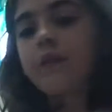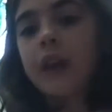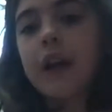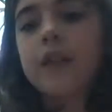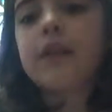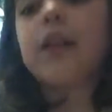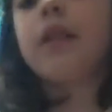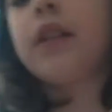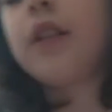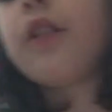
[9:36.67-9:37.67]
fan
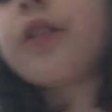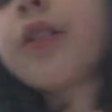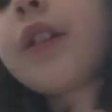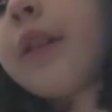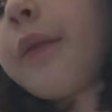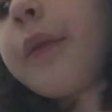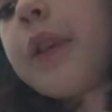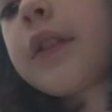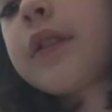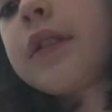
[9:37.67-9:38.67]
that, here, I'll show you how it
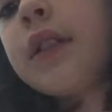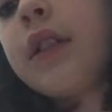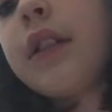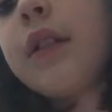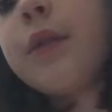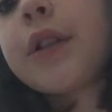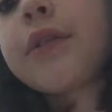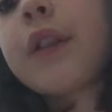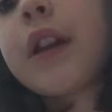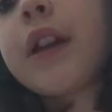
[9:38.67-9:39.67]
works. It works
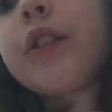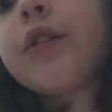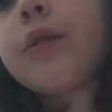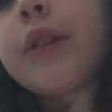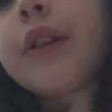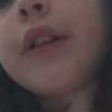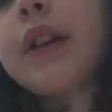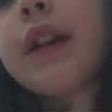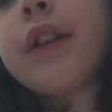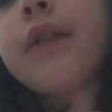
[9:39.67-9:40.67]
for Android
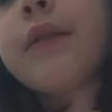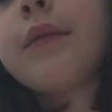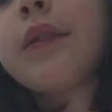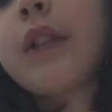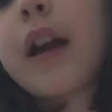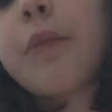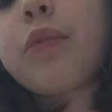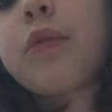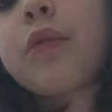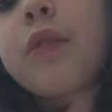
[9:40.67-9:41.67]
and or
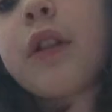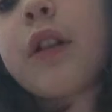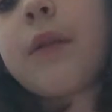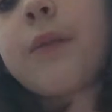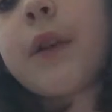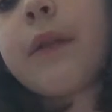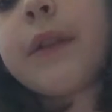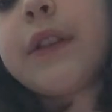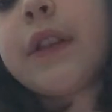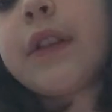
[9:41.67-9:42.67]
Apple. Um,
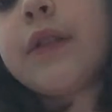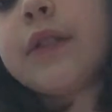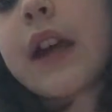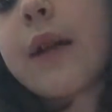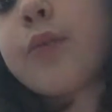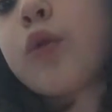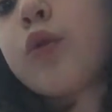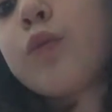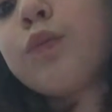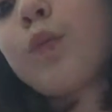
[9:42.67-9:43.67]
obviously, I use
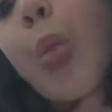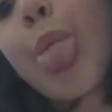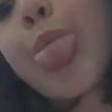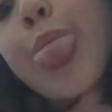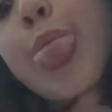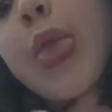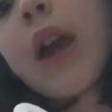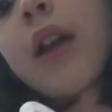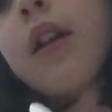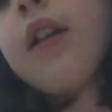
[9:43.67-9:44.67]
Apple.
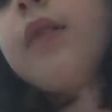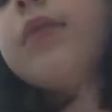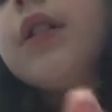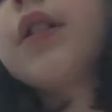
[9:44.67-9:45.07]
But,